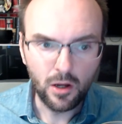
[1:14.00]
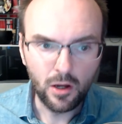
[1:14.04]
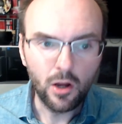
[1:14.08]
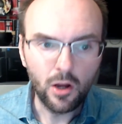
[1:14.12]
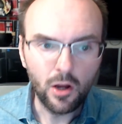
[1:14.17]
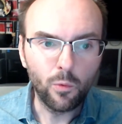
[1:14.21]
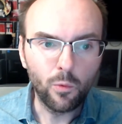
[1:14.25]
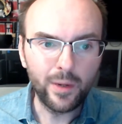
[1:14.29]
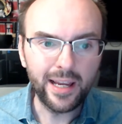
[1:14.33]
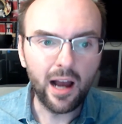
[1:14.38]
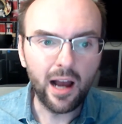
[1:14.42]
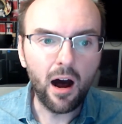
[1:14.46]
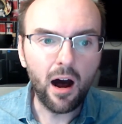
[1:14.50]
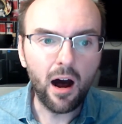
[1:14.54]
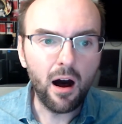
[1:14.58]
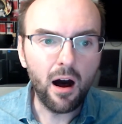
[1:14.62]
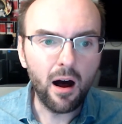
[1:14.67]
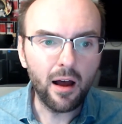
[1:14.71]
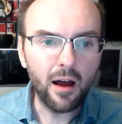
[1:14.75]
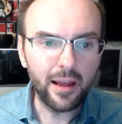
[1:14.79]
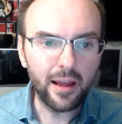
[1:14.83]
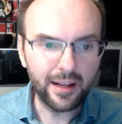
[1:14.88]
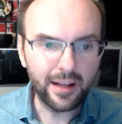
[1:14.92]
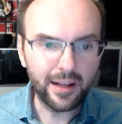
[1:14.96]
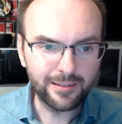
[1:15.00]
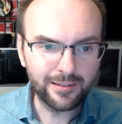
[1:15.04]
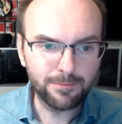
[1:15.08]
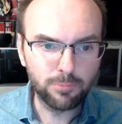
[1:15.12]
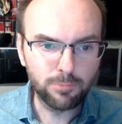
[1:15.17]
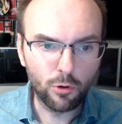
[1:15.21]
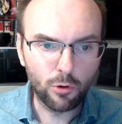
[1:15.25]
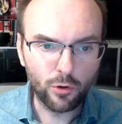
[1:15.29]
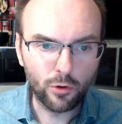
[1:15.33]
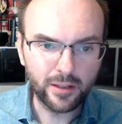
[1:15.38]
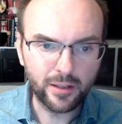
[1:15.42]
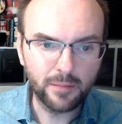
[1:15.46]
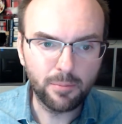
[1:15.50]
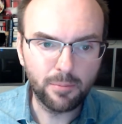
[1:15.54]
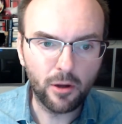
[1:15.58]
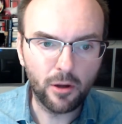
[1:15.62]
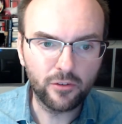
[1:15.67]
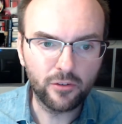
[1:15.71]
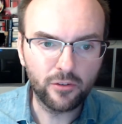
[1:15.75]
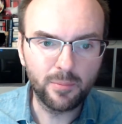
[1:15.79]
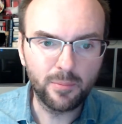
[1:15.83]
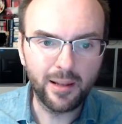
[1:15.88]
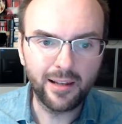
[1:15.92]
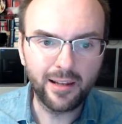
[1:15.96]
We are exploring the
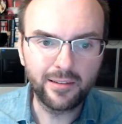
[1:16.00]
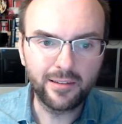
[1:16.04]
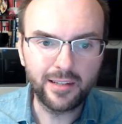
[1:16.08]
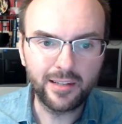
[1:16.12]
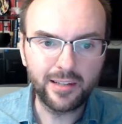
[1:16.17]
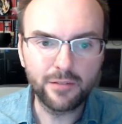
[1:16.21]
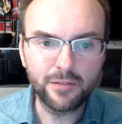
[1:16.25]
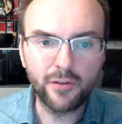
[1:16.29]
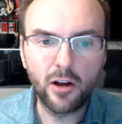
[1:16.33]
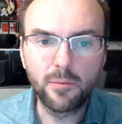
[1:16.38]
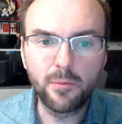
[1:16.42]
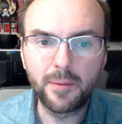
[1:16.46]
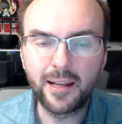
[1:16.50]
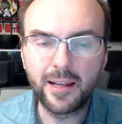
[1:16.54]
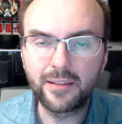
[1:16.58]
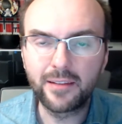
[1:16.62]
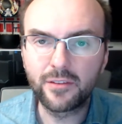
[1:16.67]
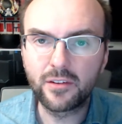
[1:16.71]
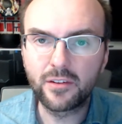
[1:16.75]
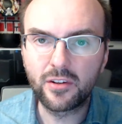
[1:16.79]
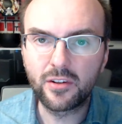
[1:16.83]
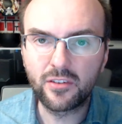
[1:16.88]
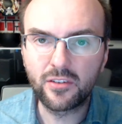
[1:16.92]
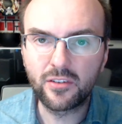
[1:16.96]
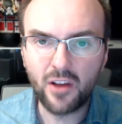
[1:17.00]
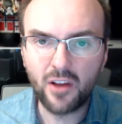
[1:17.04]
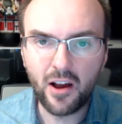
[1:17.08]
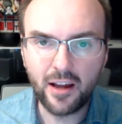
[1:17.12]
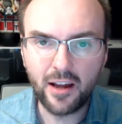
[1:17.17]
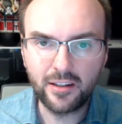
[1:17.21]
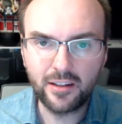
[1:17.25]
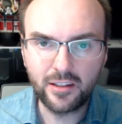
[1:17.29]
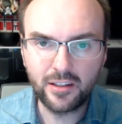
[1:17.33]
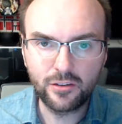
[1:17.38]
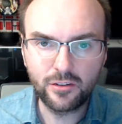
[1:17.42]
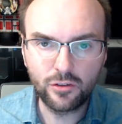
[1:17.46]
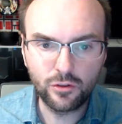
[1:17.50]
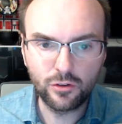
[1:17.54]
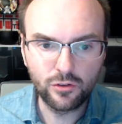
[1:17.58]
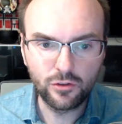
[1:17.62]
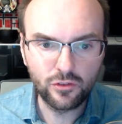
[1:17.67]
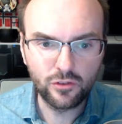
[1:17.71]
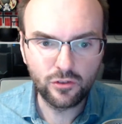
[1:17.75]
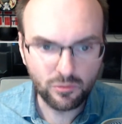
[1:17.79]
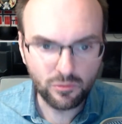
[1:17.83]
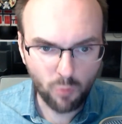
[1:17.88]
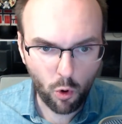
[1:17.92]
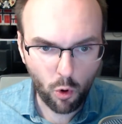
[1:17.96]
possibility of opening the society to
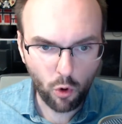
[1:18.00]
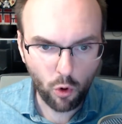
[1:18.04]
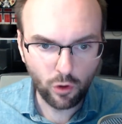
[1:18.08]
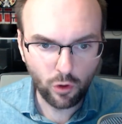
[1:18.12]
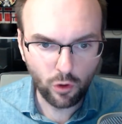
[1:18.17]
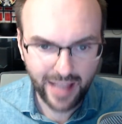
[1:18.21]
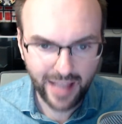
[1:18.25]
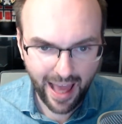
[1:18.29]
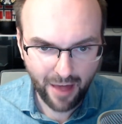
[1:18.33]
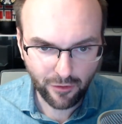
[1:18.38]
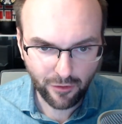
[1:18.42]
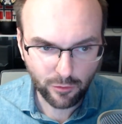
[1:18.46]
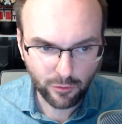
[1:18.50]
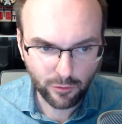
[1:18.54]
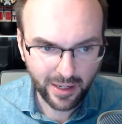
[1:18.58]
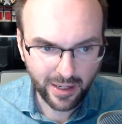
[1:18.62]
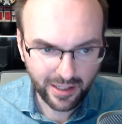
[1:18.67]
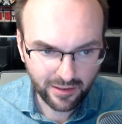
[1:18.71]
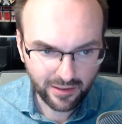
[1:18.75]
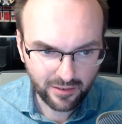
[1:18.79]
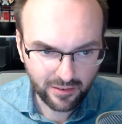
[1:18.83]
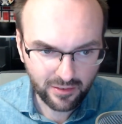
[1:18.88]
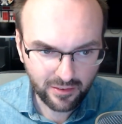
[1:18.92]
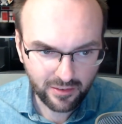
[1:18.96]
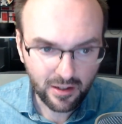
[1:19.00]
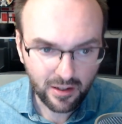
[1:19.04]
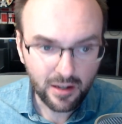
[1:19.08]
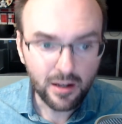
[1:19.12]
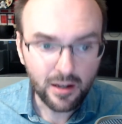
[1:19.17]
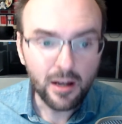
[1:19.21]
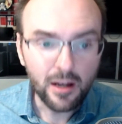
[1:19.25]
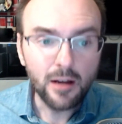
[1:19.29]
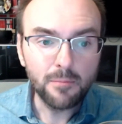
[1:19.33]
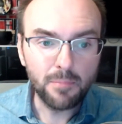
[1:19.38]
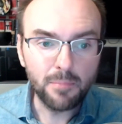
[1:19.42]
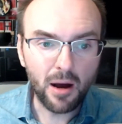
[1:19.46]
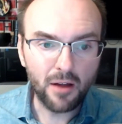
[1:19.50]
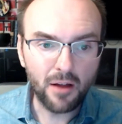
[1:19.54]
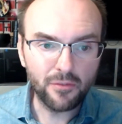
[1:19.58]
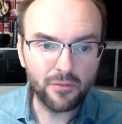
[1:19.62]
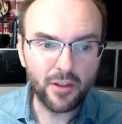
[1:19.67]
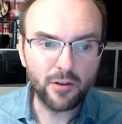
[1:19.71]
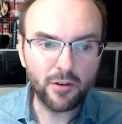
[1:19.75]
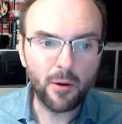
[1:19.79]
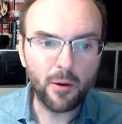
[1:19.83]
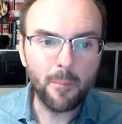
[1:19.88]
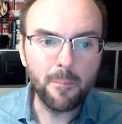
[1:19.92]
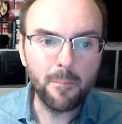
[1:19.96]
small gatherings, but
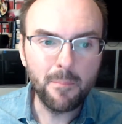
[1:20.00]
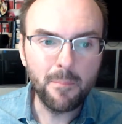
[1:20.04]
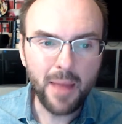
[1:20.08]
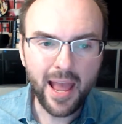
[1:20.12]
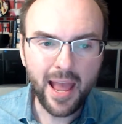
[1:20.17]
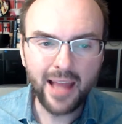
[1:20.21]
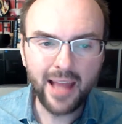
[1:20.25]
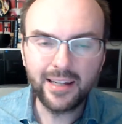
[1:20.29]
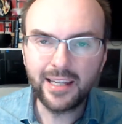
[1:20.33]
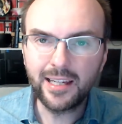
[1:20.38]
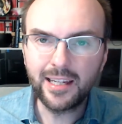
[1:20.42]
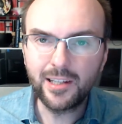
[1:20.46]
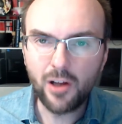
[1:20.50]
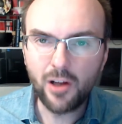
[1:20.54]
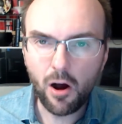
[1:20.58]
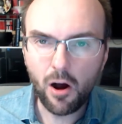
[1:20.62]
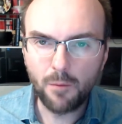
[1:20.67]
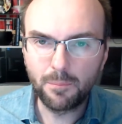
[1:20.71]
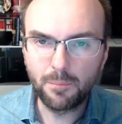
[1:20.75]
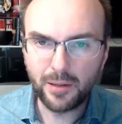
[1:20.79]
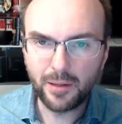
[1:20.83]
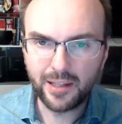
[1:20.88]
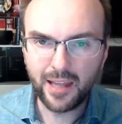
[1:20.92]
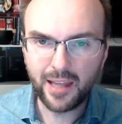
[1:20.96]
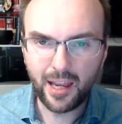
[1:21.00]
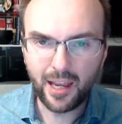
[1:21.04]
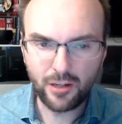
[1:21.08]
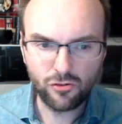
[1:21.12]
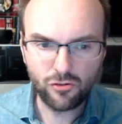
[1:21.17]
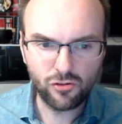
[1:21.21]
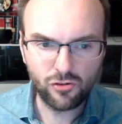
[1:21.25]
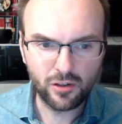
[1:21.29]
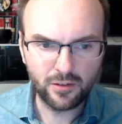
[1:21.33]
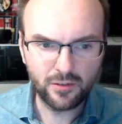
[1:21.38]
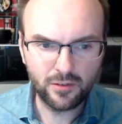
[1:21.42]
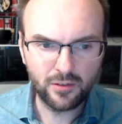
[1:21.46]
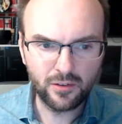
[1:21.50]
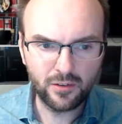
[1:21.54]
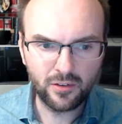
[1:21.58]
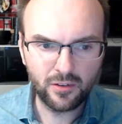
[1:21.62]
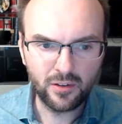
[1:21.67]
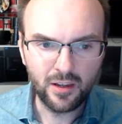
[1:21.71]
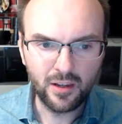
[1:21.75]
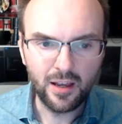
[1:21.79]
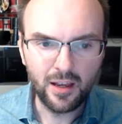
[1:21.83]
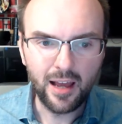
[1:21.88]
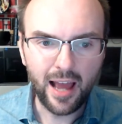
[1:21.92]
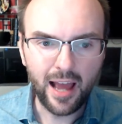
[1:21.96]
there are many
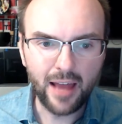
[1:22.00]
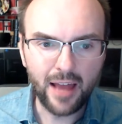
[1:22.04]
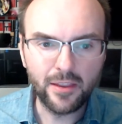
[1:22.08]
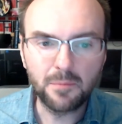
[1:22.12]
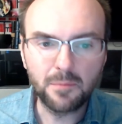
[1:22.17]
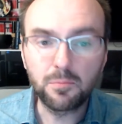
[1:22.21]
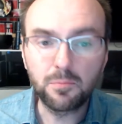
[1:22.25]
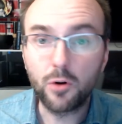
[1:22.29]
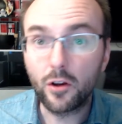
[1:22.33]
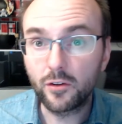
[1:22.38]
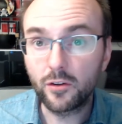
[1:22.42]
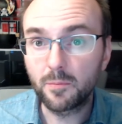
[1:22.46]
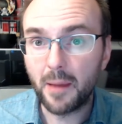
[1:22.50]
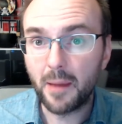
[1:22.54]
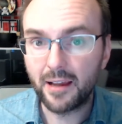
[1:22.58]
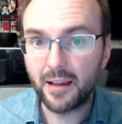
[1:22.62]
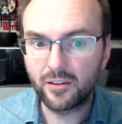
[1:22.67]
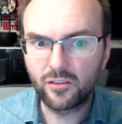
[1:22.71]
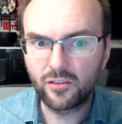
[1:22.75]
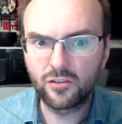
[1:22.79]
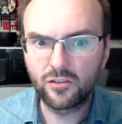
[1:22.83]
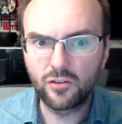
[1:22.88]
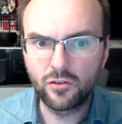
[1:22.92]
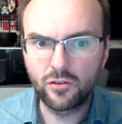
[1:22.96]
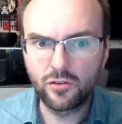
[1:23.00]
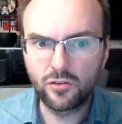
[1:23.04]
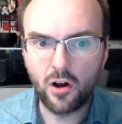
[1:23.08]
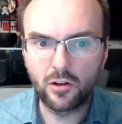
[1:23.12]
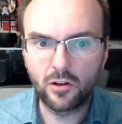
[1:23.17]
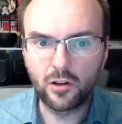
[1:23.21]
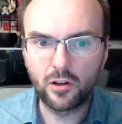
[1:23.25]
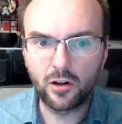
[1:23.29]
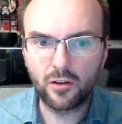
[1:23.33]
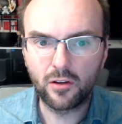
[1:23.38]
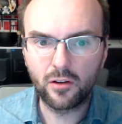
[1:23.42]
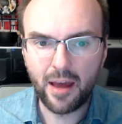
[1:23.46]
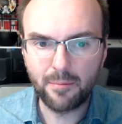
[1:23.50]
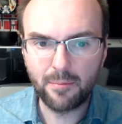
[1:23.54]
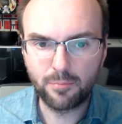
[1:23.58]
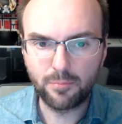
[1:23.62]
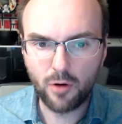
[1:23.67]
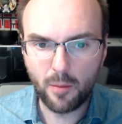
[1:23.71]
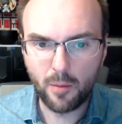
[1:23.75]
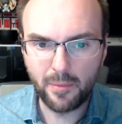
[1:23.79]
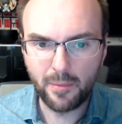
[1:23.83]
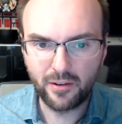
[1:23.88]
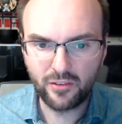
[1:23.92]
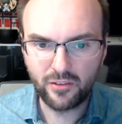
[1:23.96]
complications and the prospects do not look that
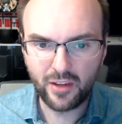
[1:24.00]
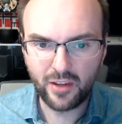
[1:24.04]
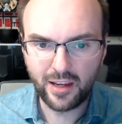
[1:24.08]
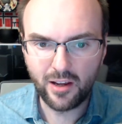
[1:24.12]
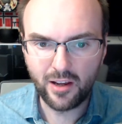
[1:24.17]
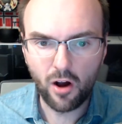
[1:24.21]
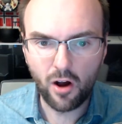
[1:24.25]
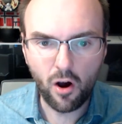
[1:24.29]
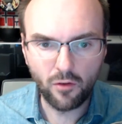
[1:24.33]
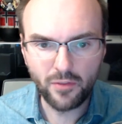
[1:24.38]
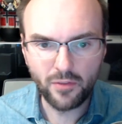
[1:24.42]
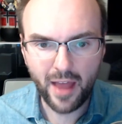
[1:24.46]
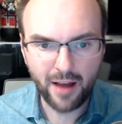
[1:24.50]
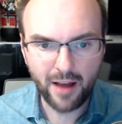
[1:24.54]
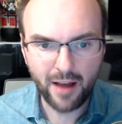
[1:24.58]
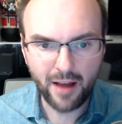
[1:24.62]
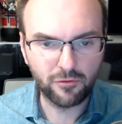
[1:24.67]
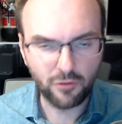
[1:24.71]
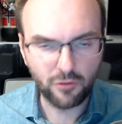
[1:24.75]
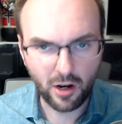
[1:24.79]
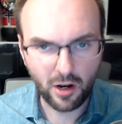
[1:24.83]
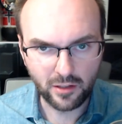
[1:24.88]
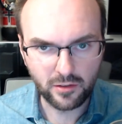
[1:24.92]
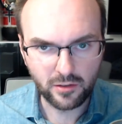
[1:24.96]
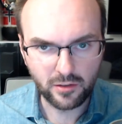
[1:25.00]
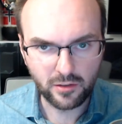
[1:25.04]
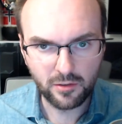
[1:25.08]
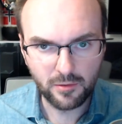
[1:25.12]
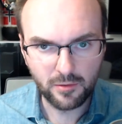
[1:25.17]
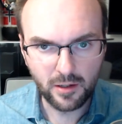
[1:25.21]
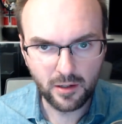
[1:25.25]
promising on that front.